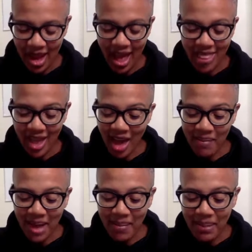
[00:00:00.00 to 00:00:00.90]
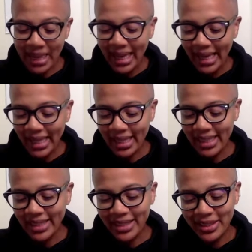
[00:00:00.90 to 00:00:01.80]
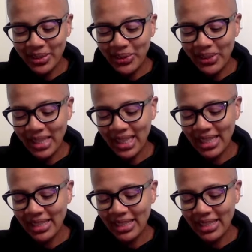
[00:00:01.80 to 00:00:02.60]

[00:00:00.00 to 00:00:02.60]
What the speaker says: I thought about Bina and Susie.